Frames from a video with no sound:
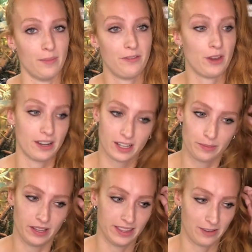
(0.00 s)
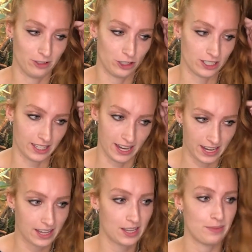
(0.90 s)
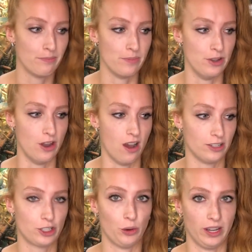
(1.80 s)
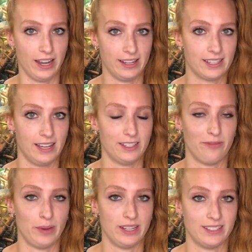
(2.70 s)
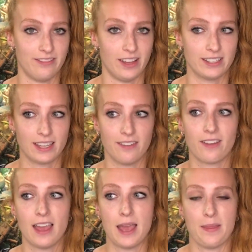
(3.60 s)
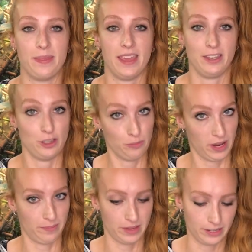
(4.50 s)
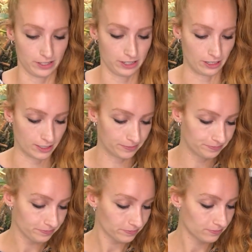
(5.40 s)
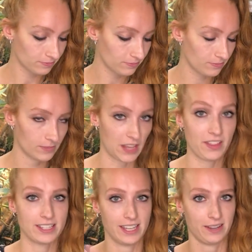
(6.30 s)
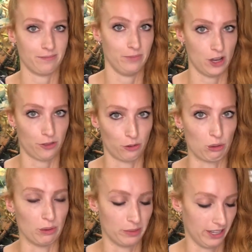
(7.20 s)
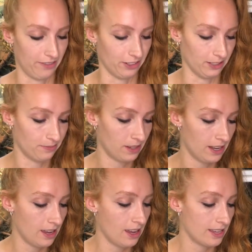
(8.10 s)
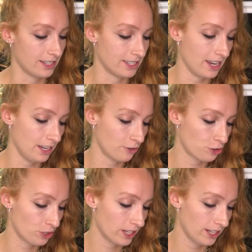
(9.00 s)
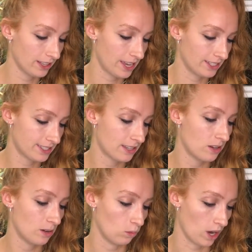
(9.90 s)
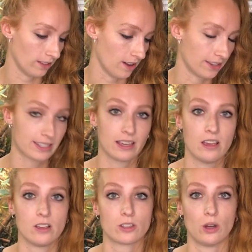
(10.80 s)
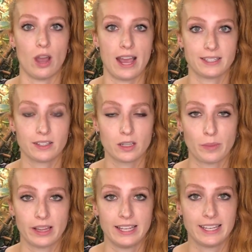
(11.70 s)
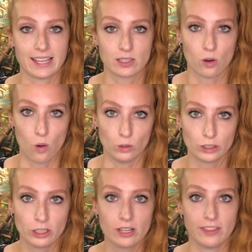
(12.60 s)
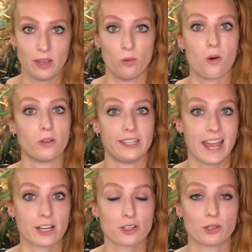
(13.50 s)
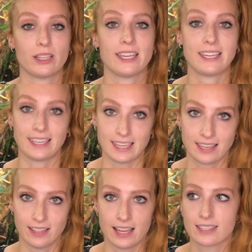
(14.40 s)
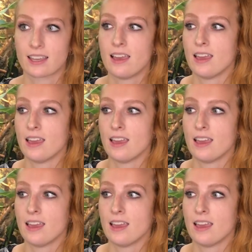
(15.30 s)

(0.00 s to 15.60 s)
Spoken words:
If you had a chameleon that was just like not showing any signs of being defensive, then you might be concerned. If that's like not their normal behavior. It says eating or drinking less, weight loss. So as a chameleon gets older, they will naturally eat less.